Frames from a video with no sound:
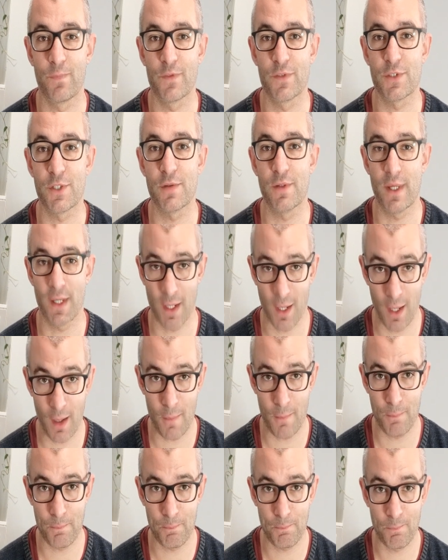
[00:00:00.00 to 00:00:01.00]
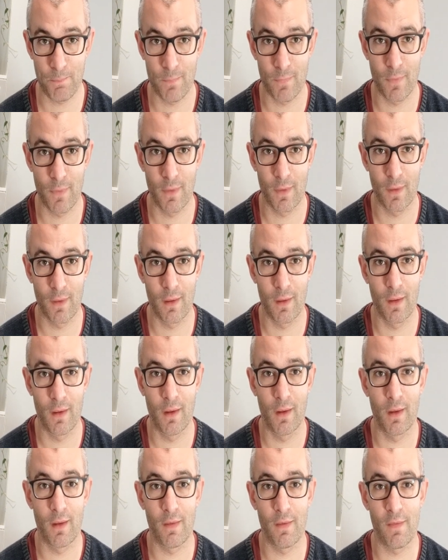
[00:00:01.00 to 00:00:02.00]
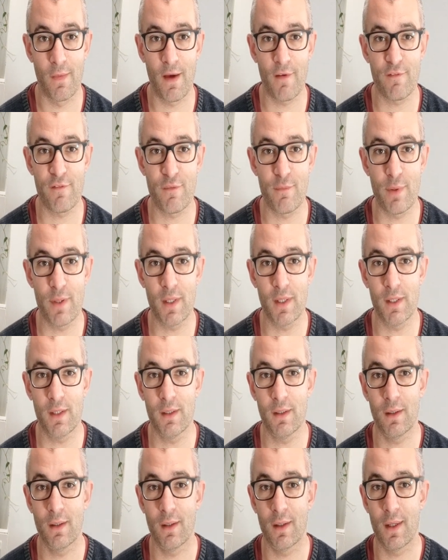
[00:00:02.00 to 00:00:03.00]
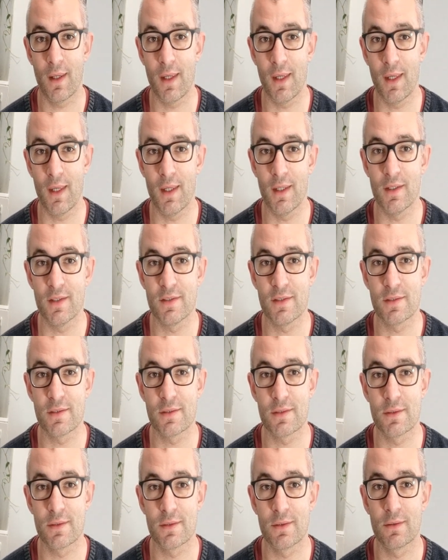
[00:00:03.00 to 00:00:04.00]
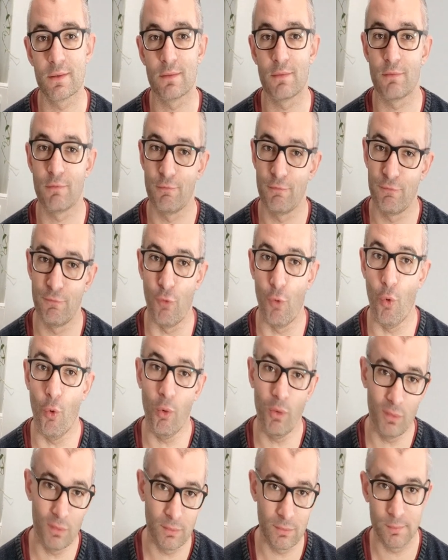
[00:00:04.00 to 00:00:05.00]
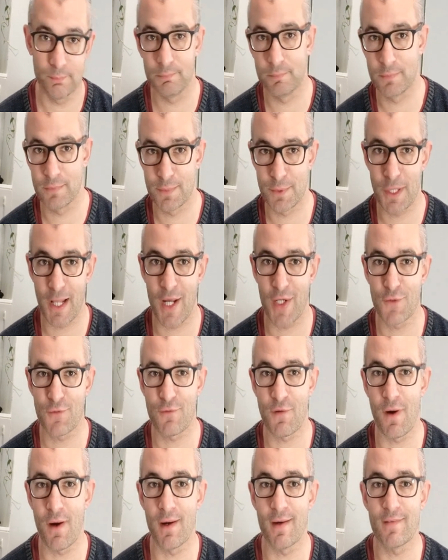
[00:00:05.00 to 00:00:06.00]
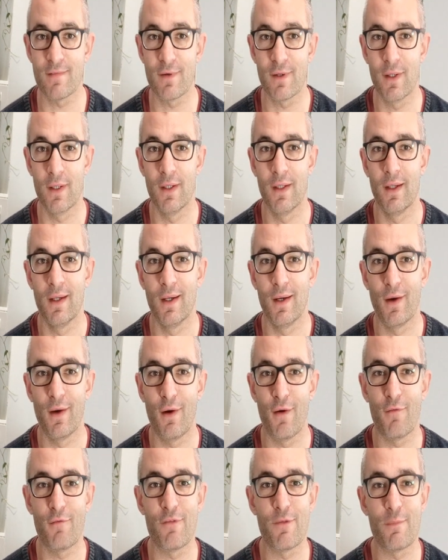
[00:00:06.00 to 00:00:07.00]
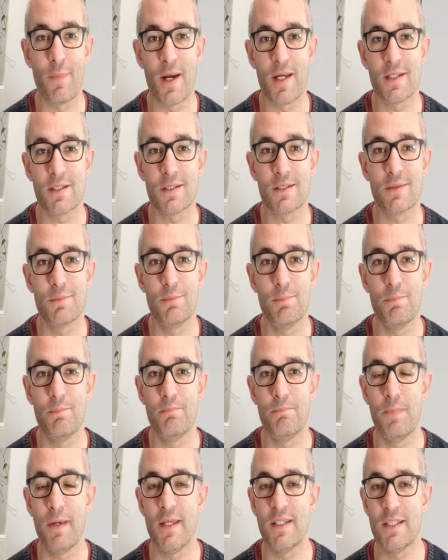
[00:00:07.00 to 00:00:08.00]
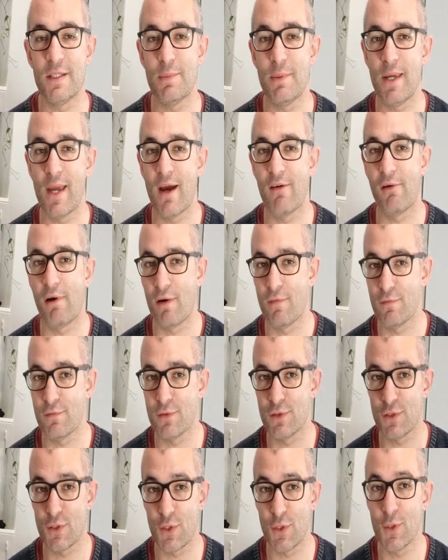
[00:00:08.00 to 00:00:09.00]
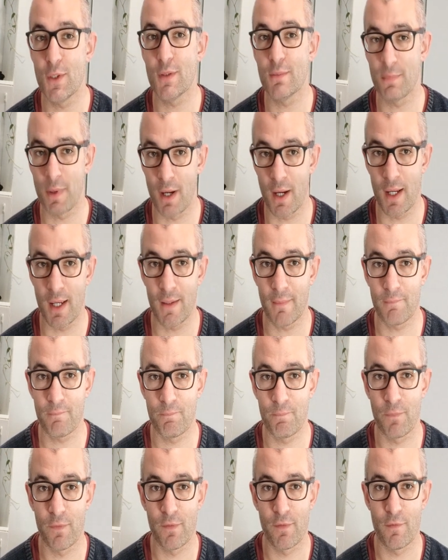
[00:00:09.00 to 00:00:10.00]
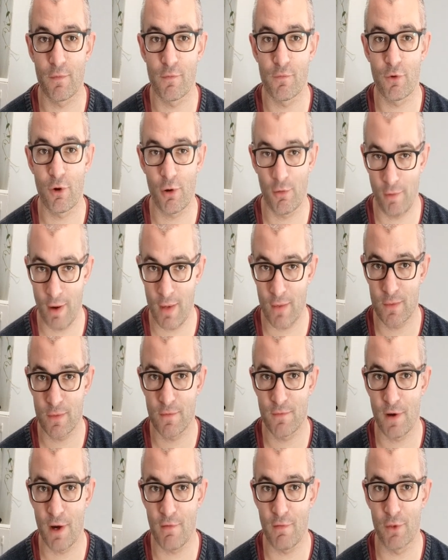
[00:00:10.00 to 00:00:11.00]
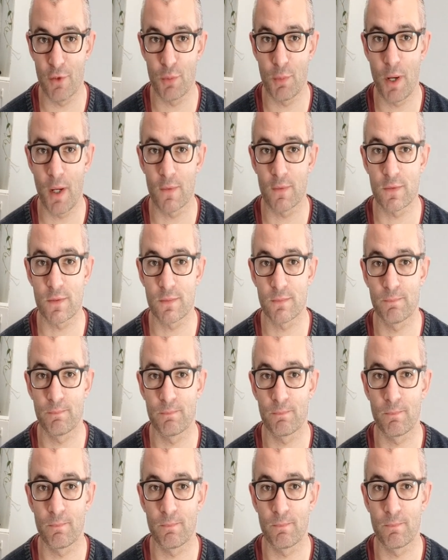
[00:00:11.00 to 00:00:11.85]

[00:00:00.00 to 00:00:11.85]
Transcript: So there you go. That for me is four slash five of the best P C P air rifles you can buy for around five hundred pounds.